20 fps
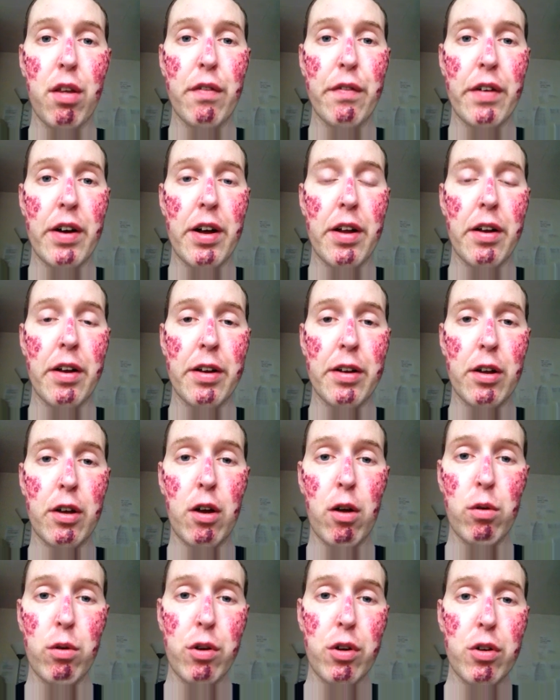fat like
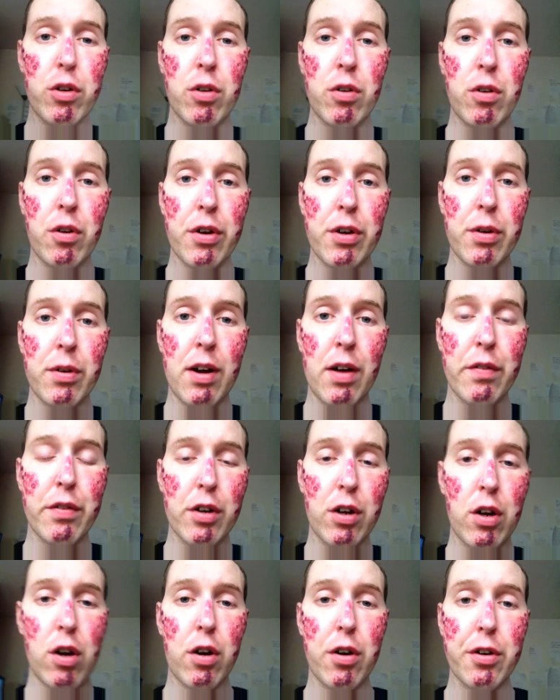coconut oil,
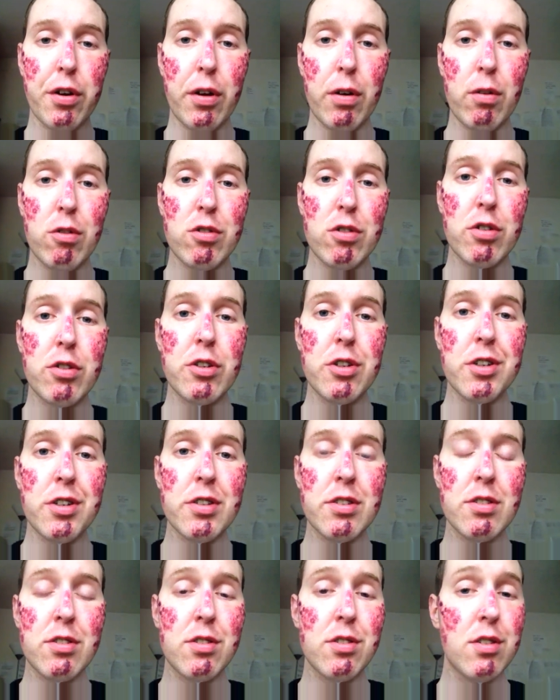avocados and
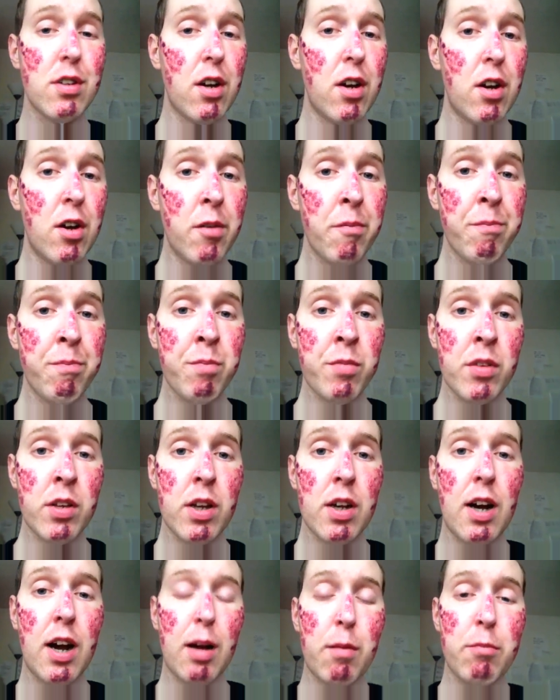nuts.
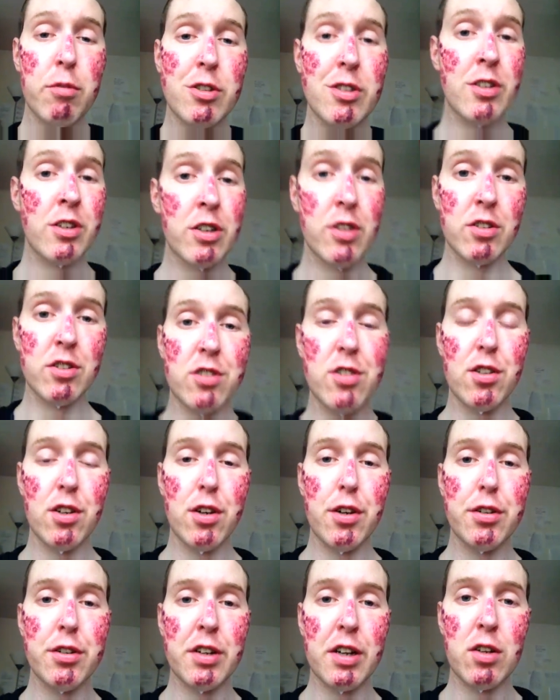I'm
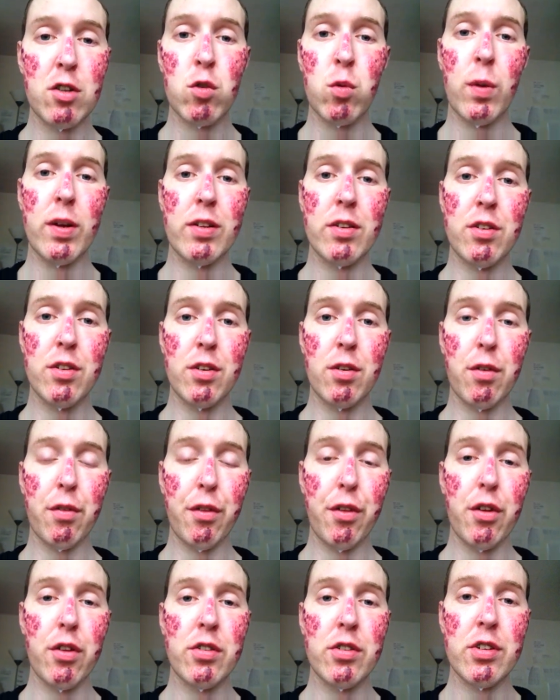concerned that in 20 or
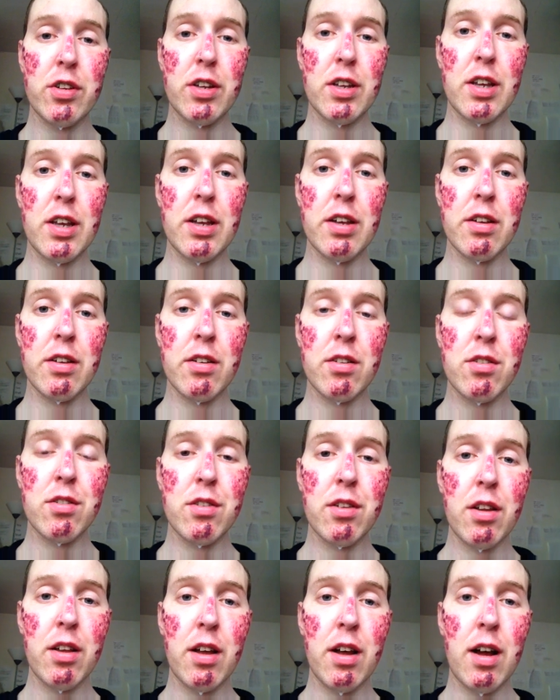30 years
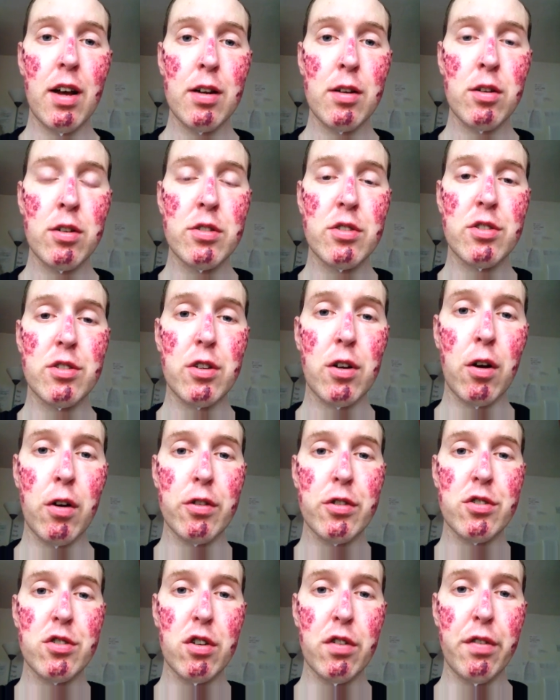that I could
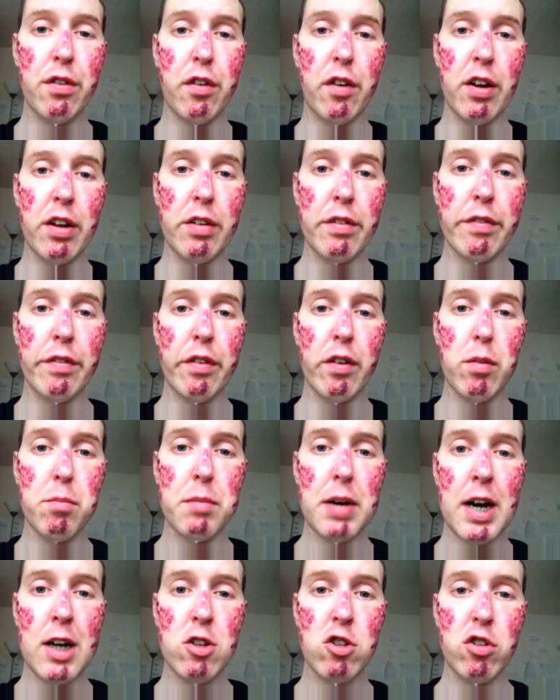start suffering from
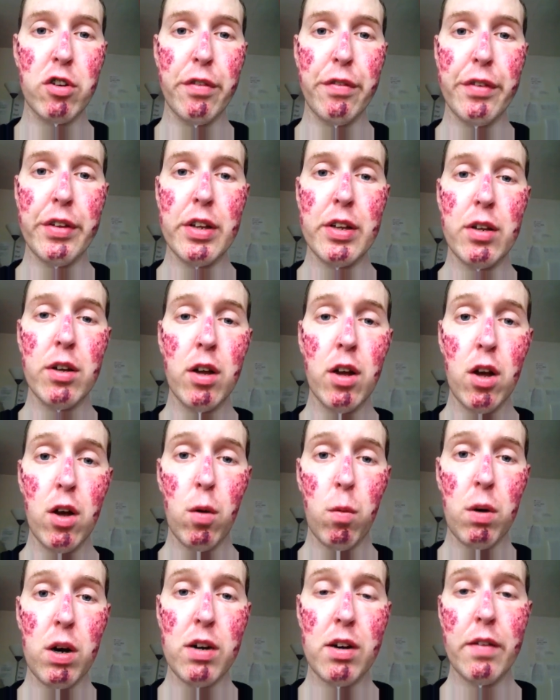atrophy
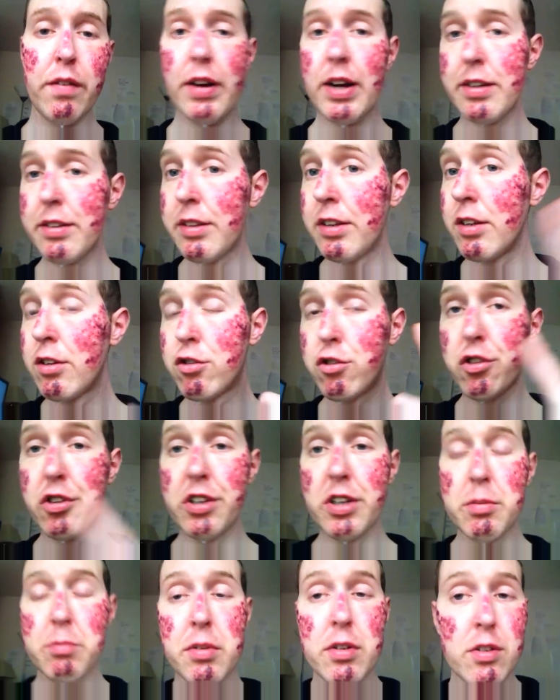where I've had these
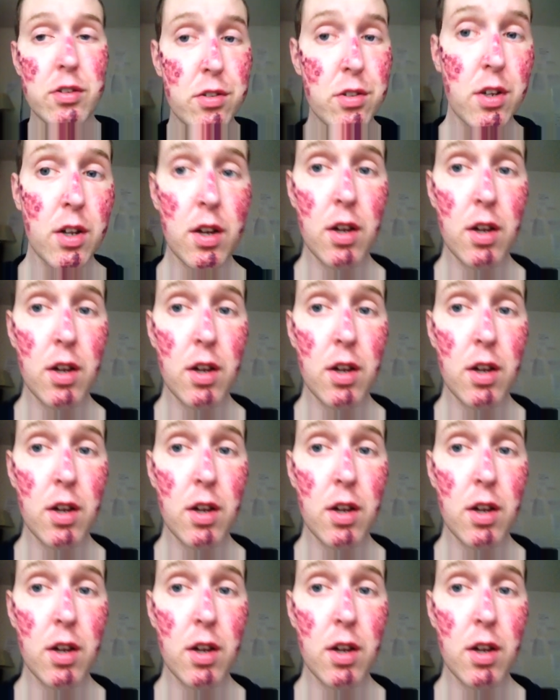treatments.